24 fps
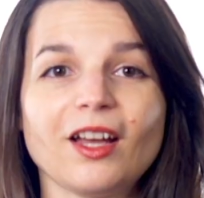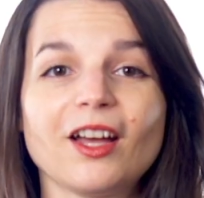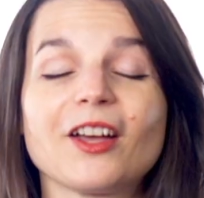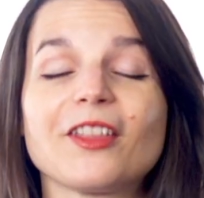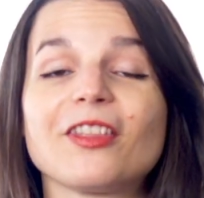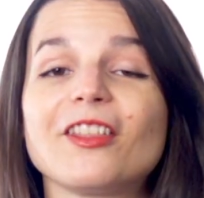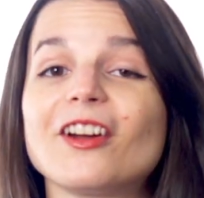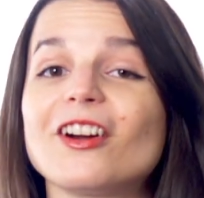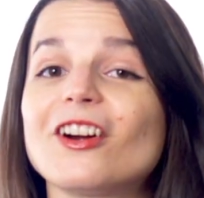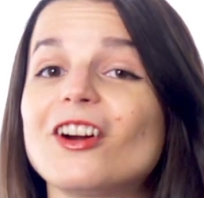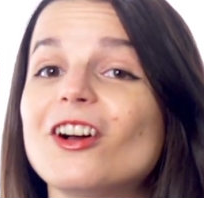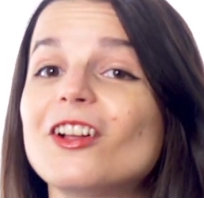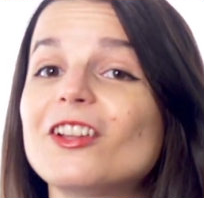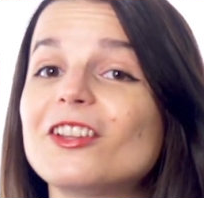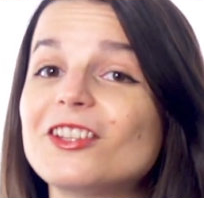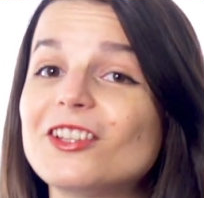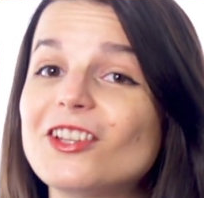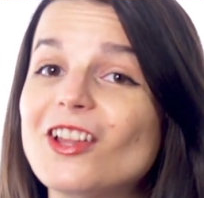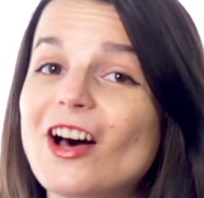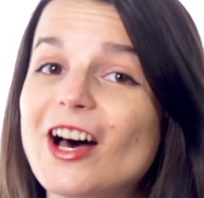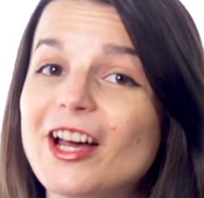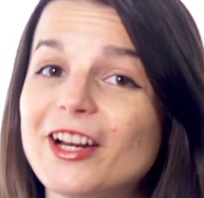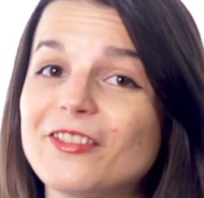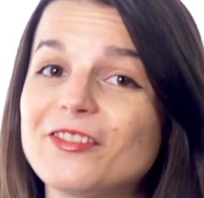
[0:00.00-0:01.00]
There are a
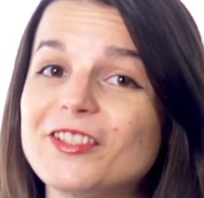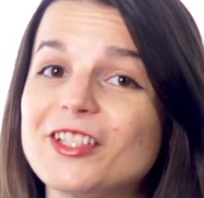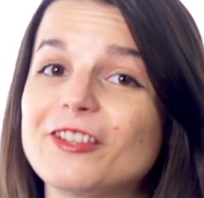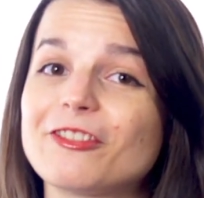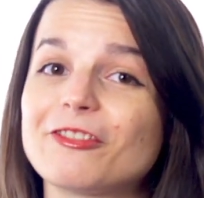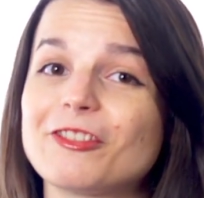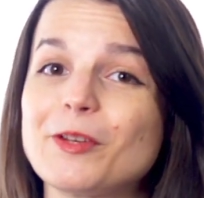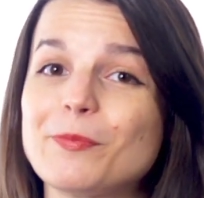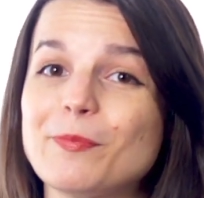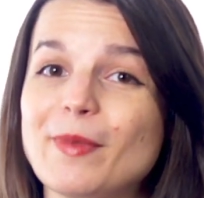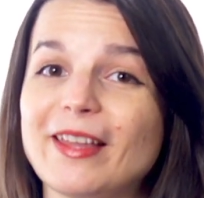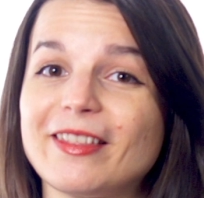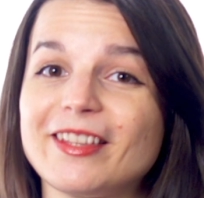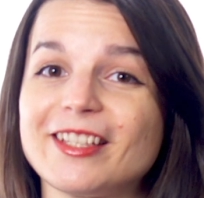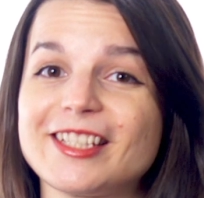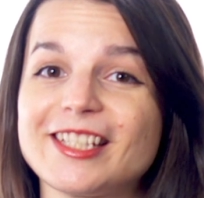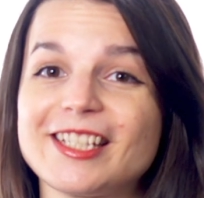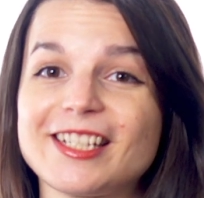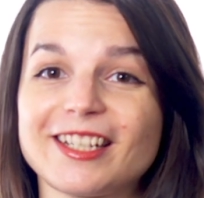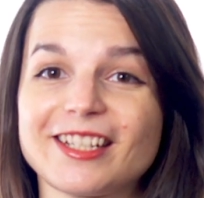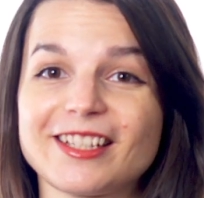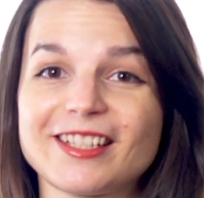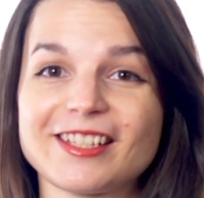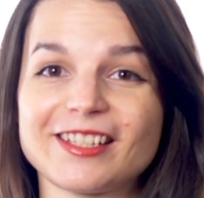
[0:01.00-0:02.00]
lot of different methods
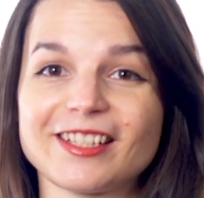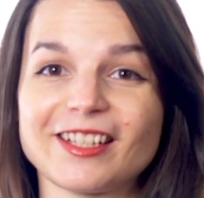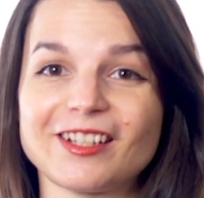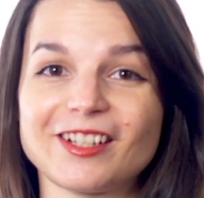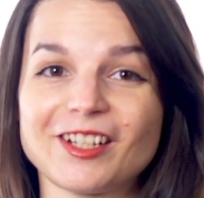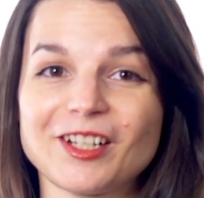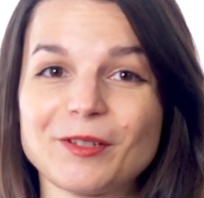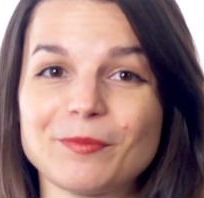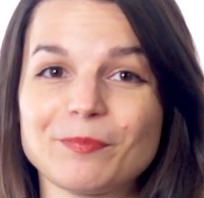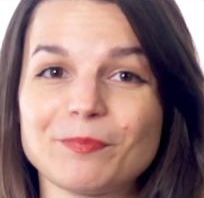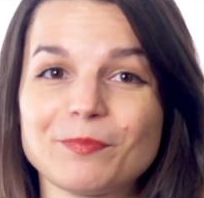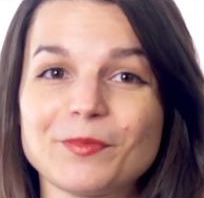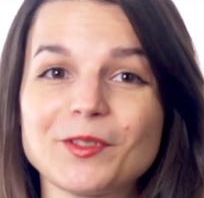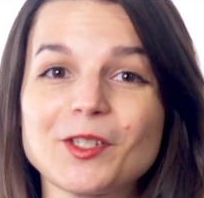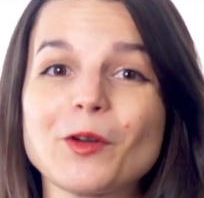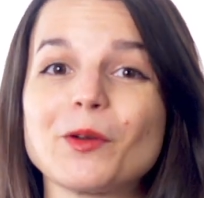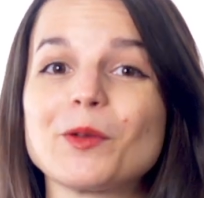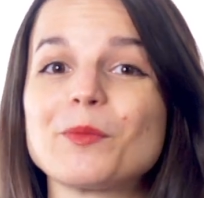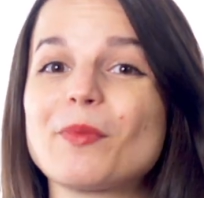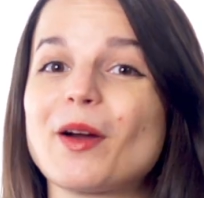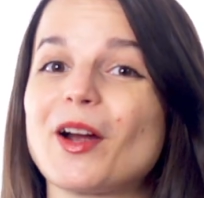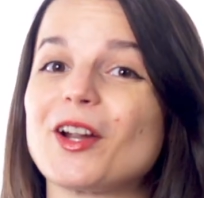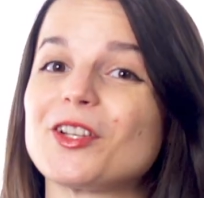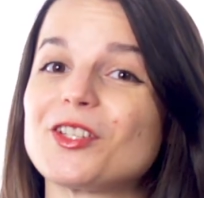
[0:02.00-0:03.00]
to consider, so
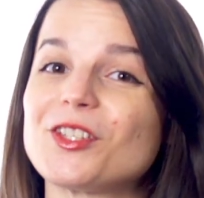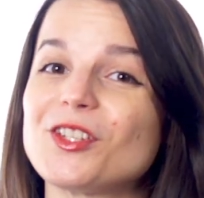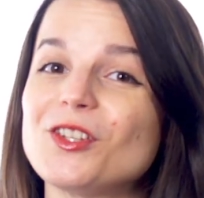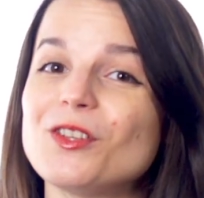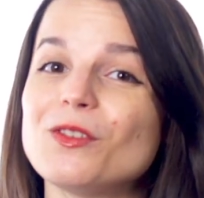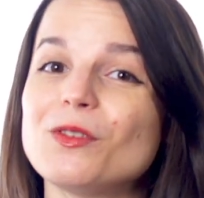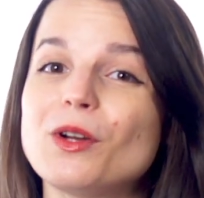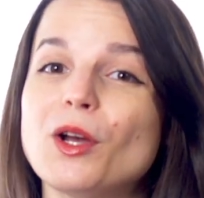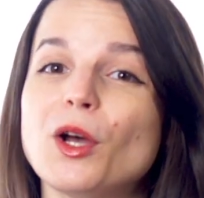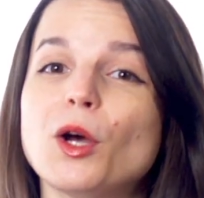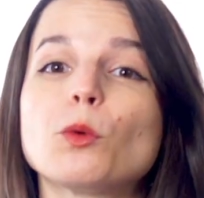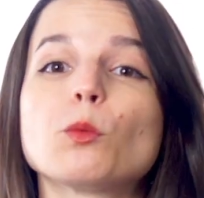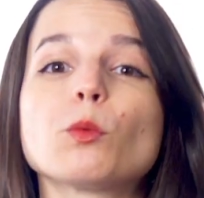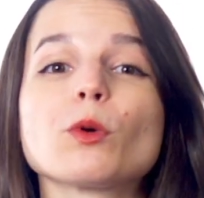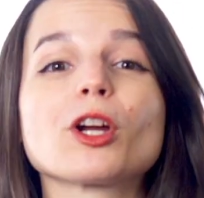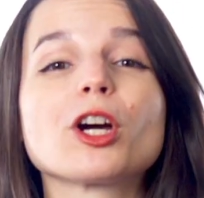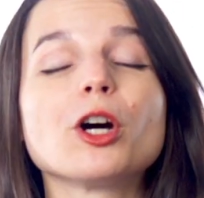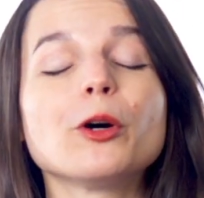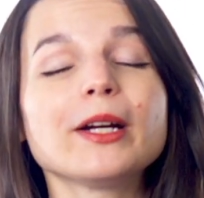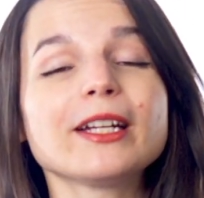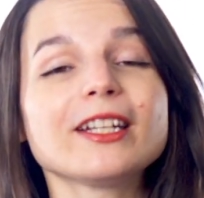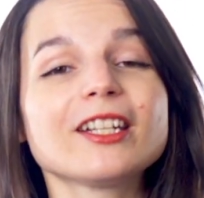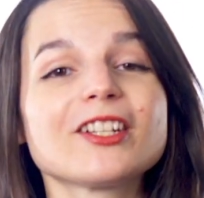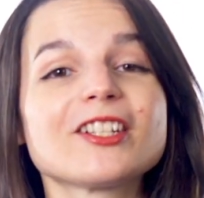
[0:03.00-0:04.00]
in part 2, we're
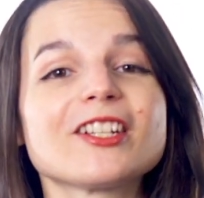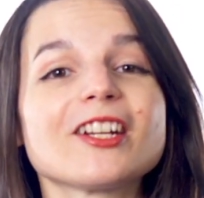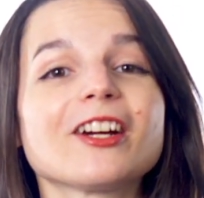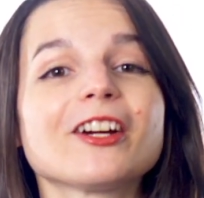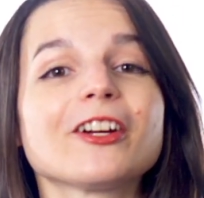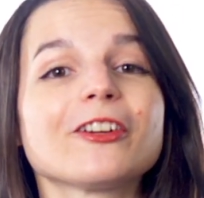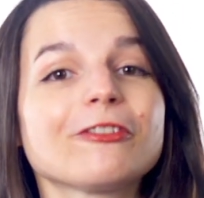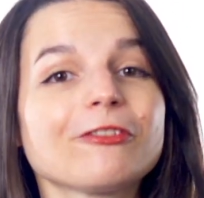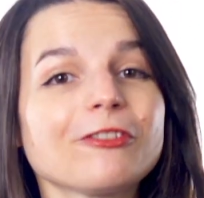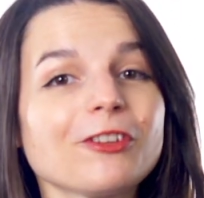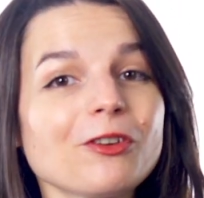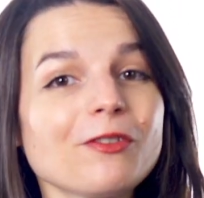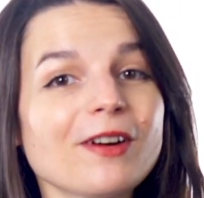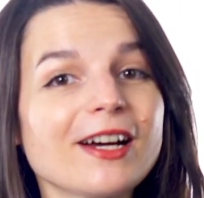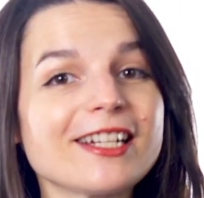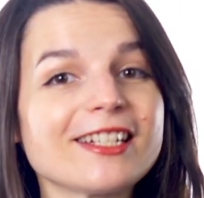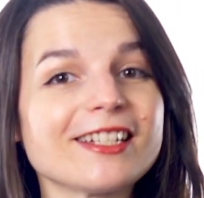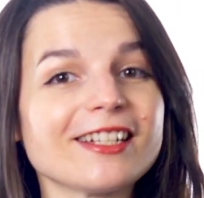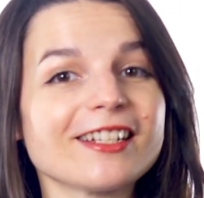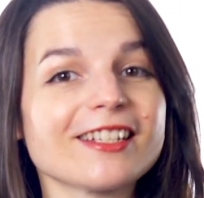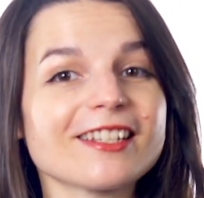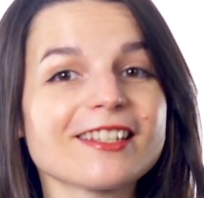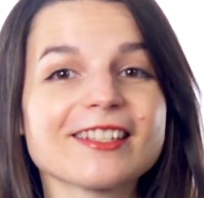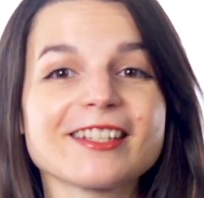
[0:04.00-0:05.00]
going to share a few
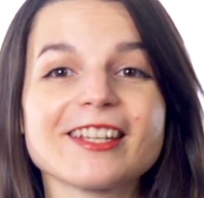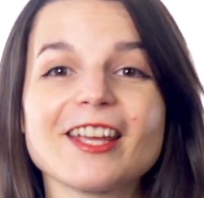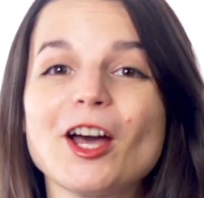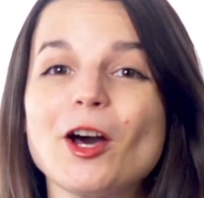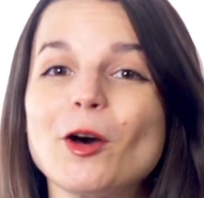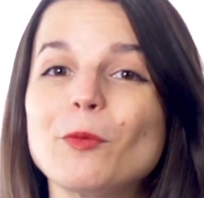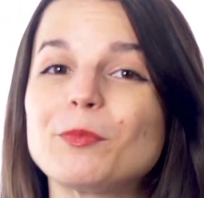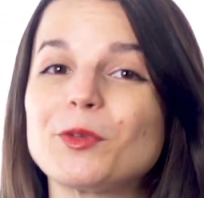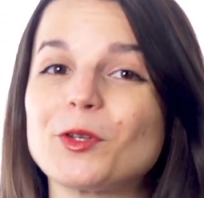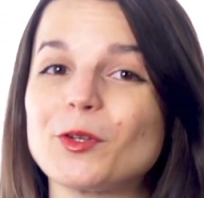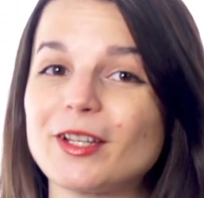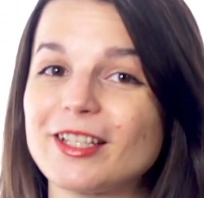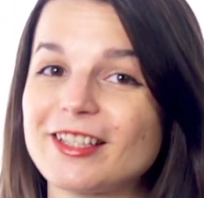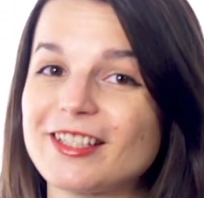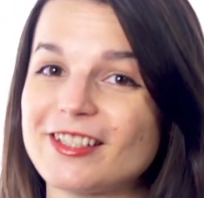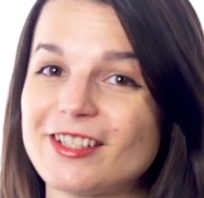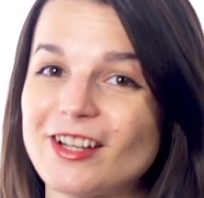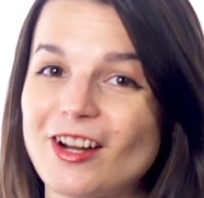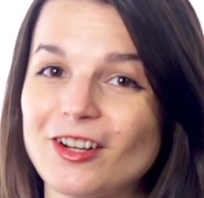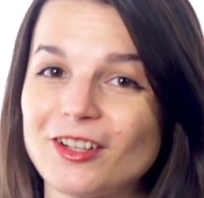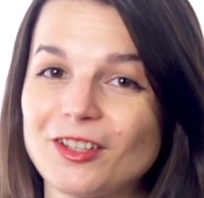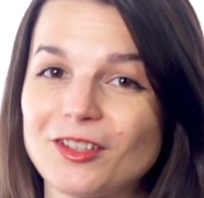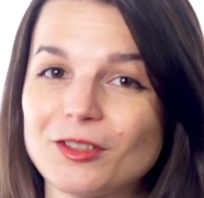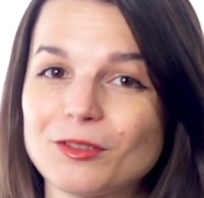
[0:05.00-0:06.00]
ideas to help you get
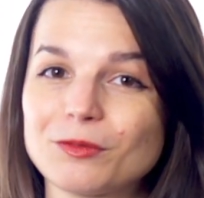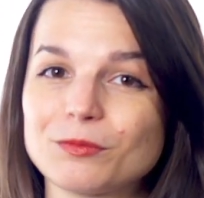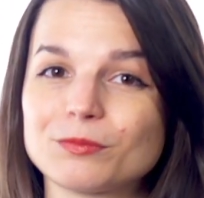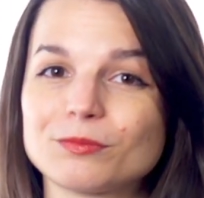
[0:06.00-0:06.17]
started.